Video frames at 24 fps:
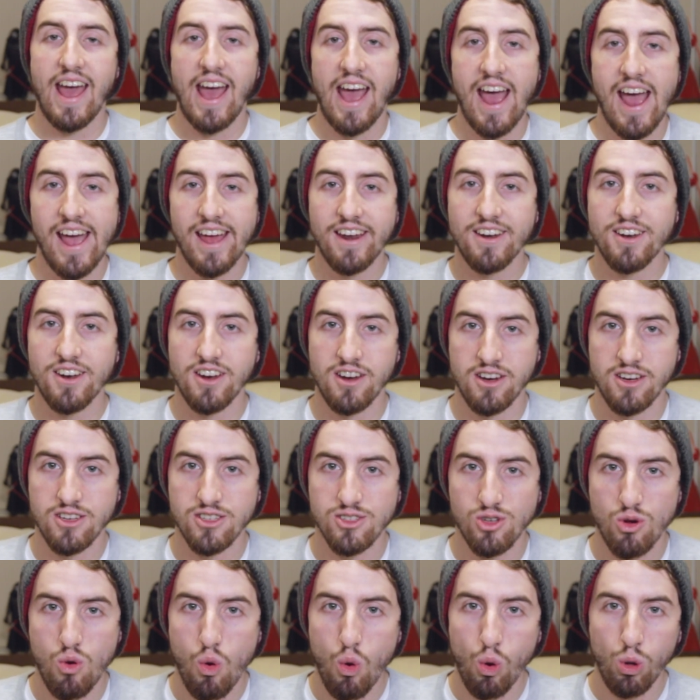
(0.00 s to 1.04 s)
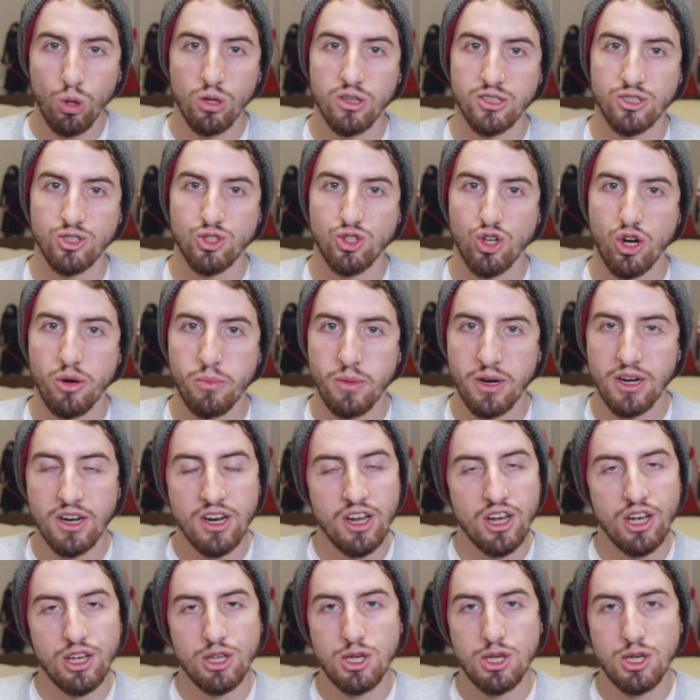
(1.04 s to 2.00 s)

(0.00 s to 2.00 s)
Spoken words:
and it is all in German.